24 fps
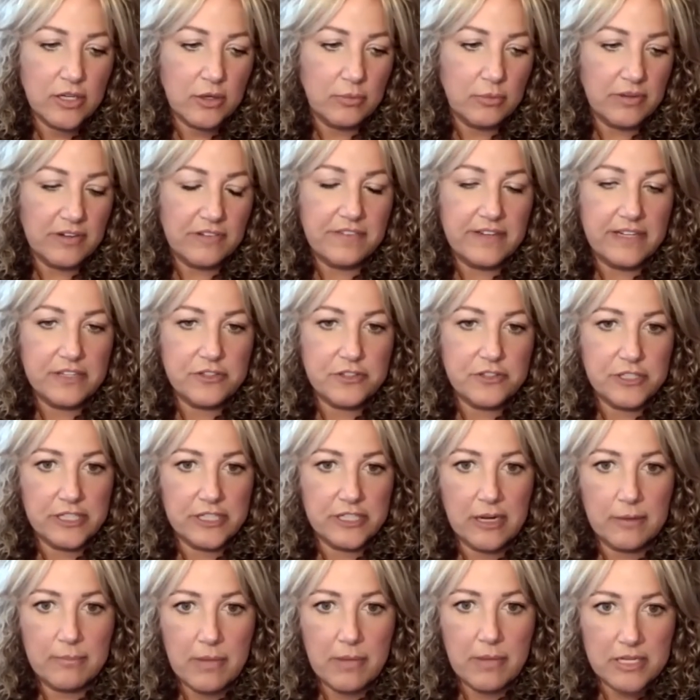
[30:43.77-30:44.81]
We're finishing
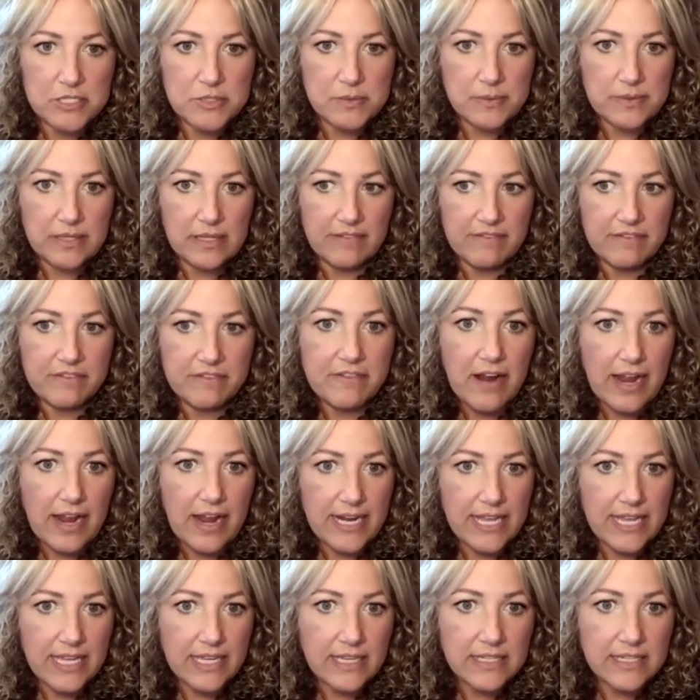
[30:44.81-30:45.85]
our module on
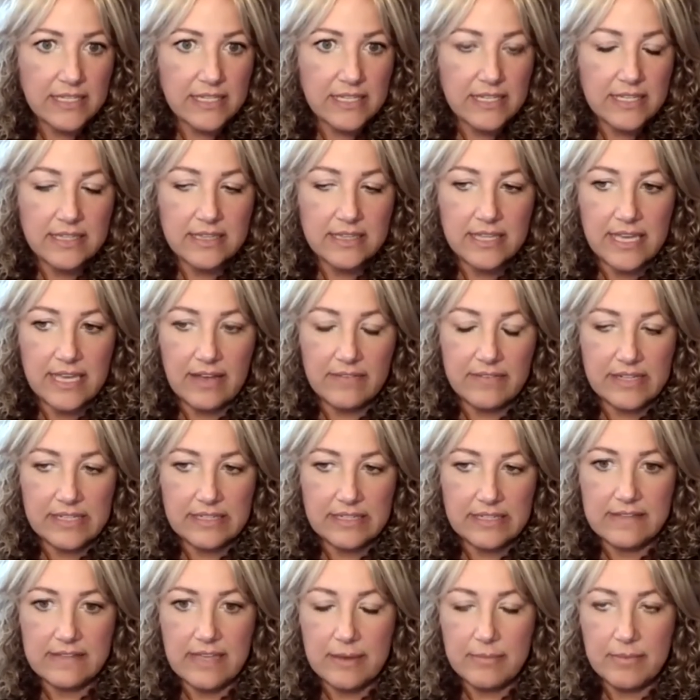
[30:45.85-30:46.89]
Friday. They have an
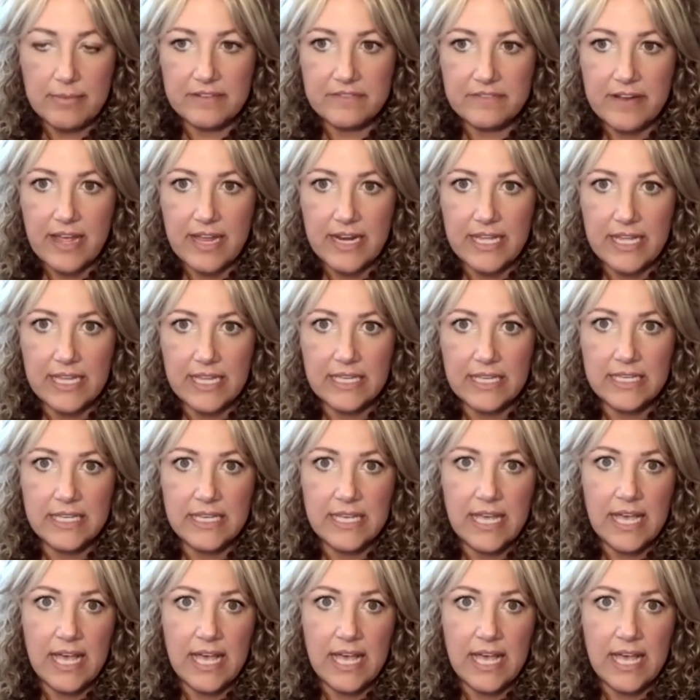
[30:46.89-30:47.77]
exam on Friday.